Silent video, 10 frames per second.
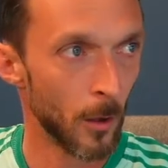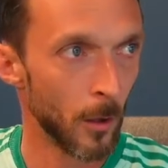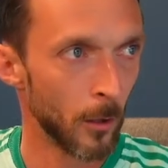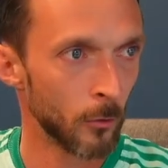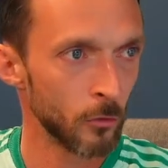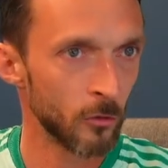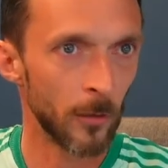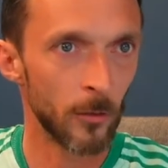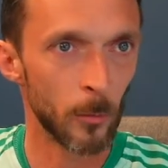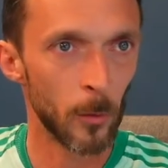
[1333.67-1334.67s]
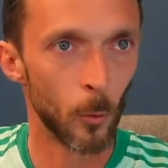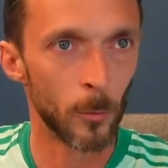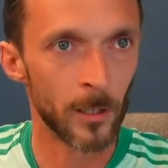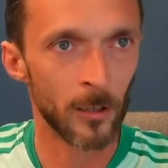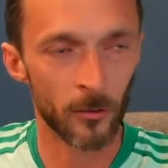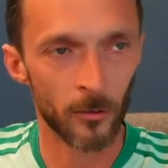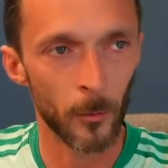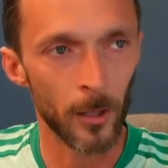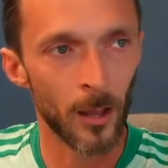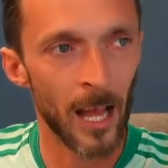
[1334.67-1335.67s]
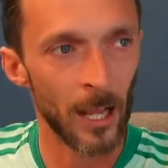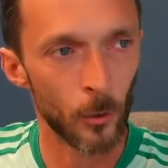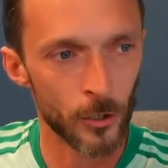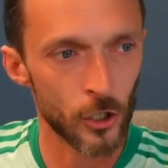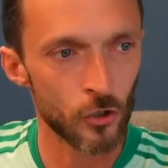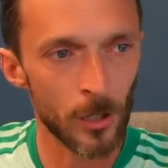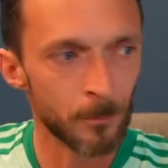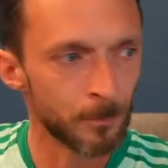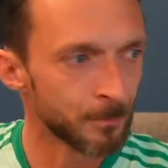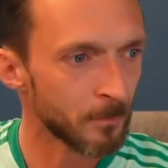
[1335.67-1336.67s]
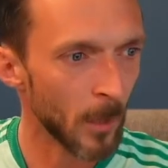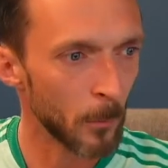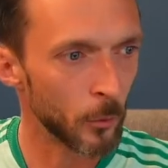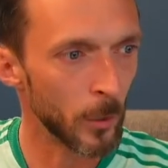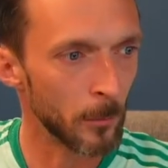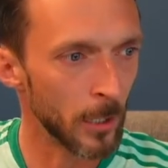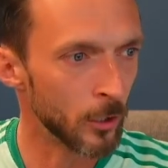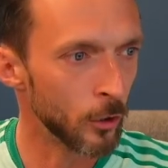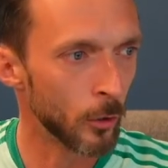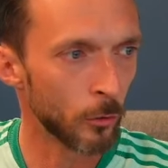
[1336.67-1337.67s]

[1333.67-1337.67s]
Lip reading: So I'll just give you a wee moment, because there's a wee lag on the stream between me and you.